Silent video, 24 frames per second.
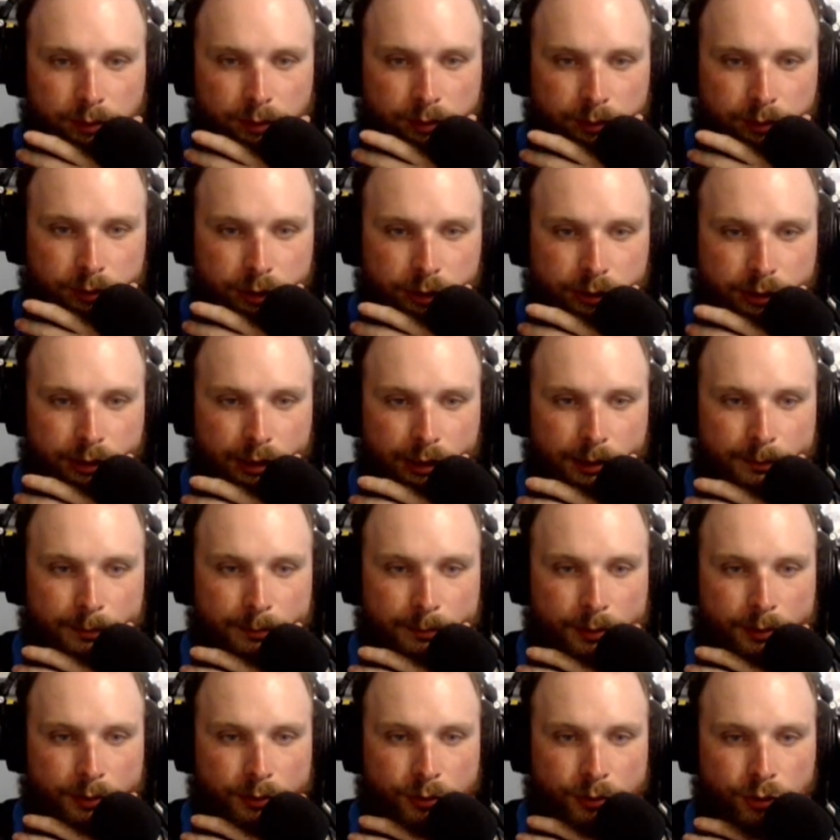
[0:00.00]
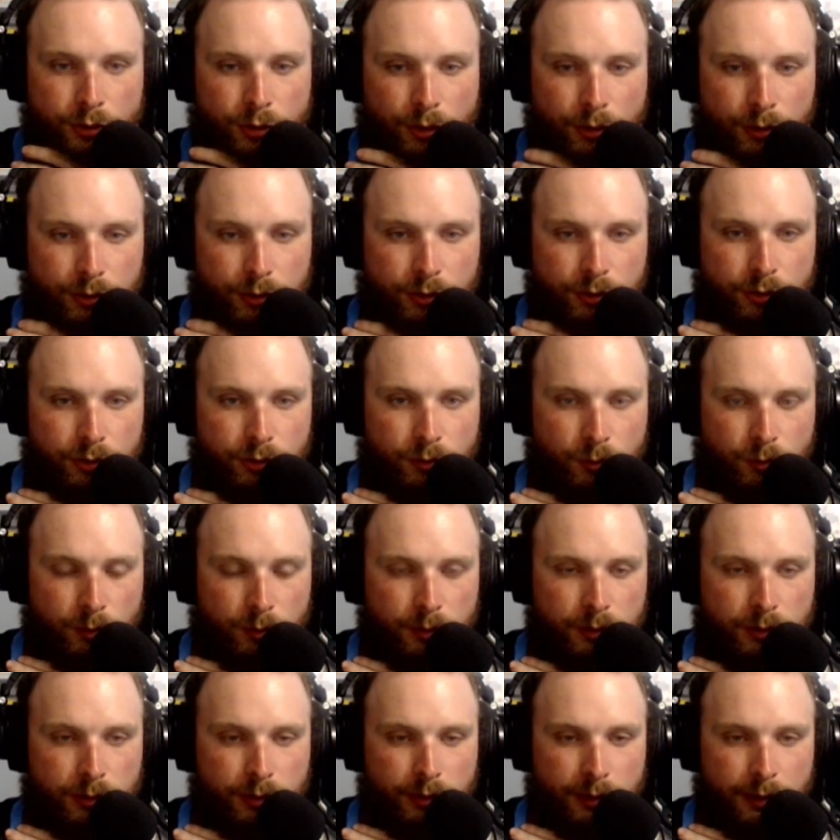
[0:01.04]
Each item burns, charges
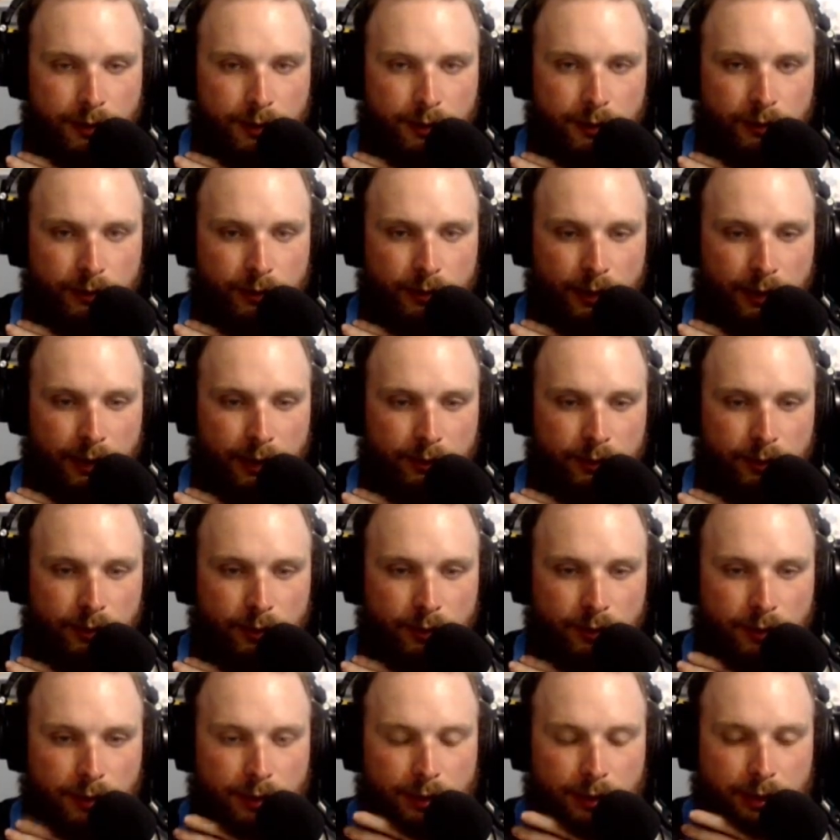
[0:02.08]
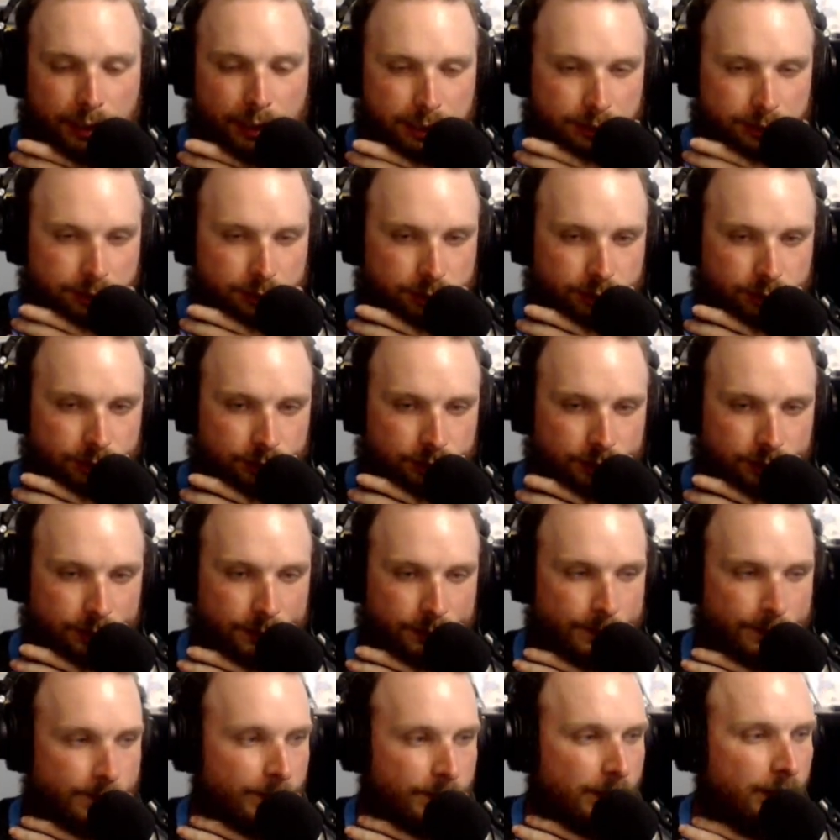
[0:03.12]
1 second, and it's a lot of haste.
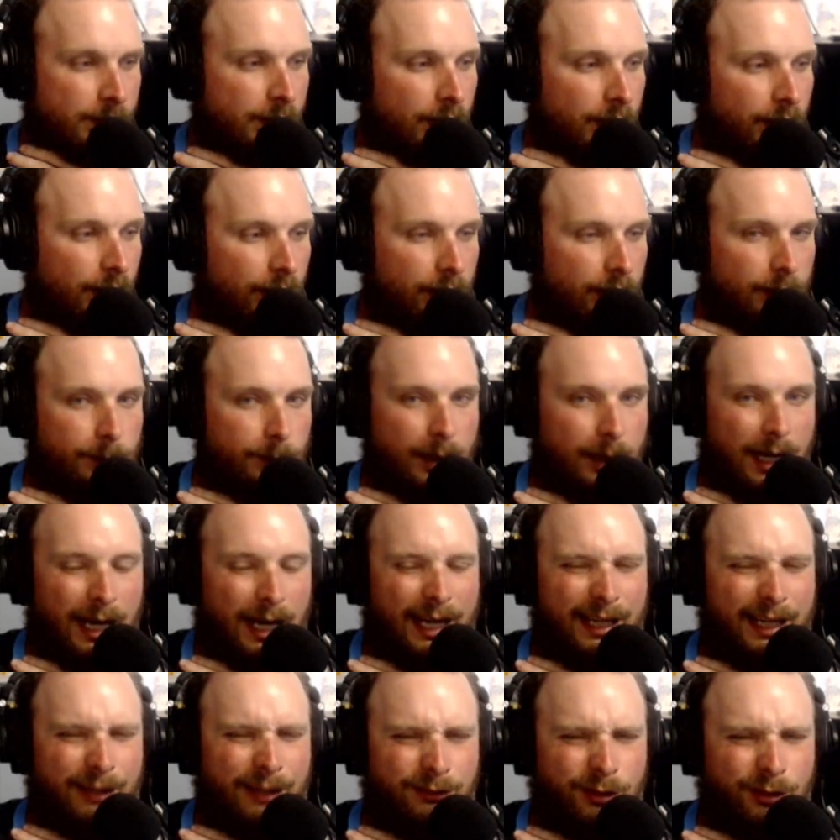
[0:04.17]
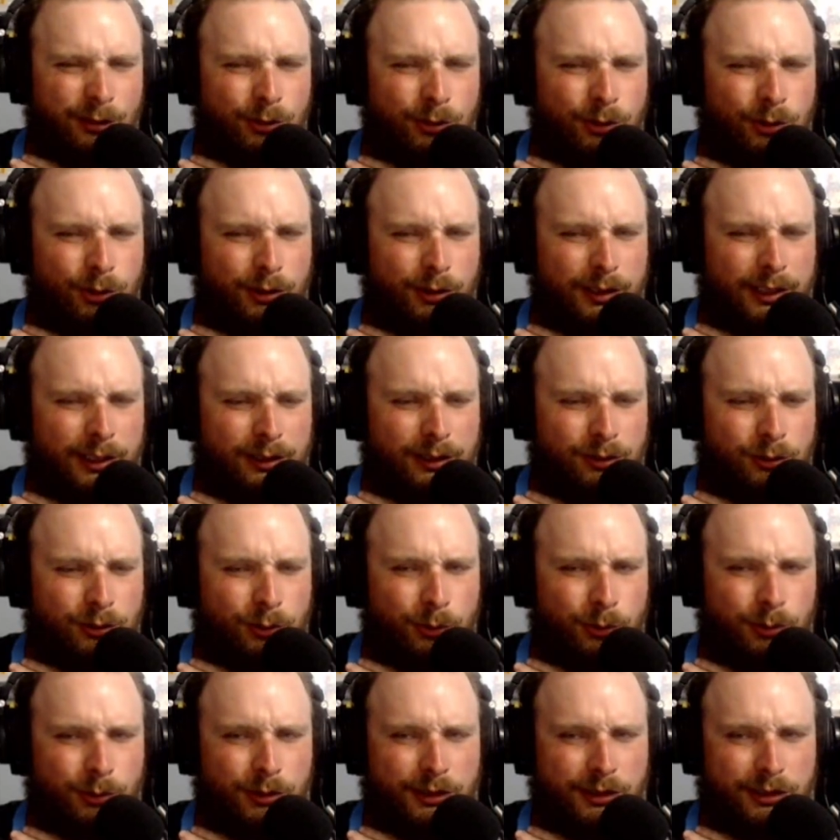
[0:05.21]
I have to look at
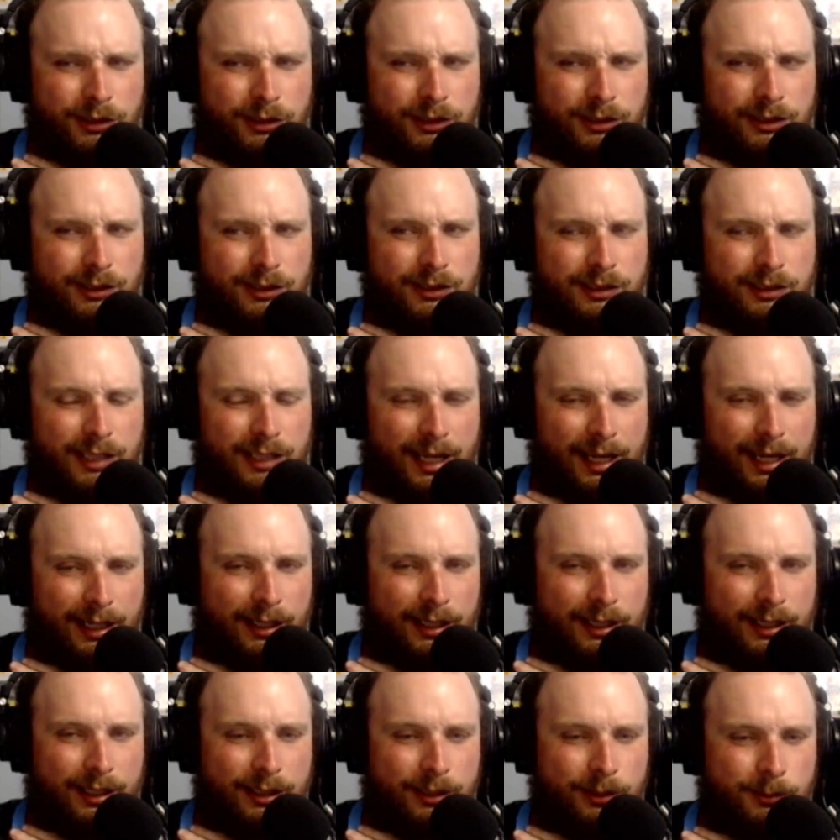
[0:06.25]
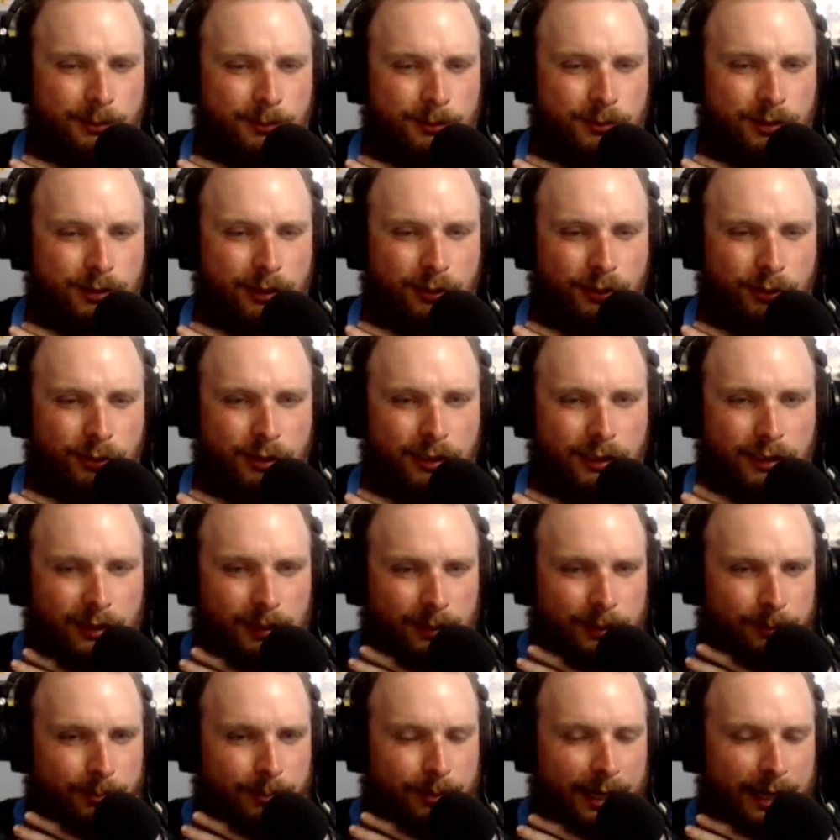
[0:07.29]
dually tech items. I know you get
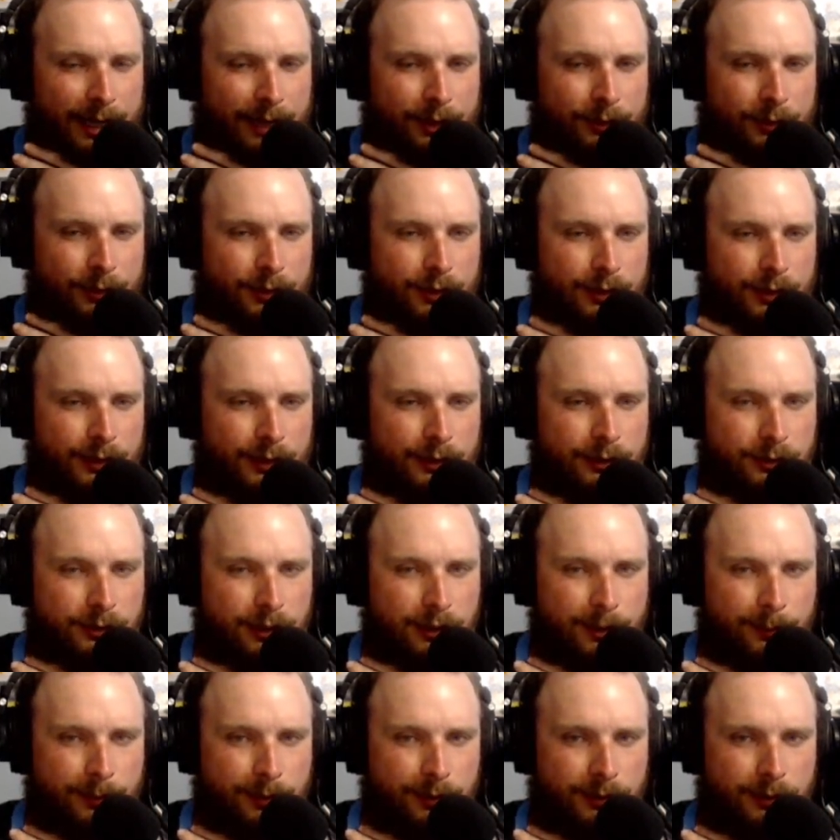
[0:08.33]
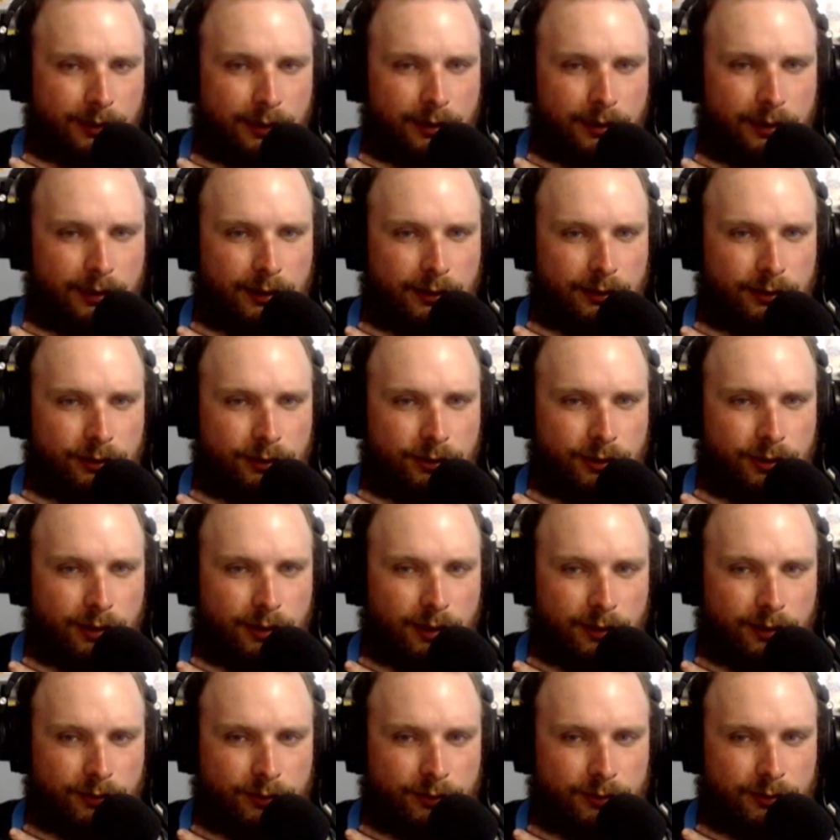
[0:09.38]
like battery, atomic clock, and
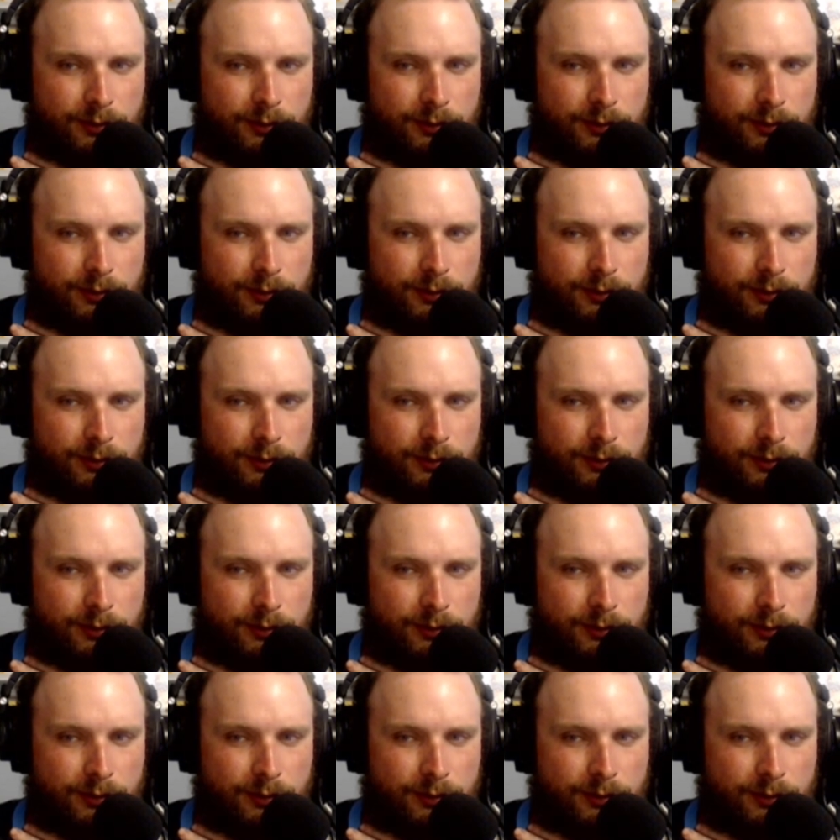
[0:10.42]
stuff.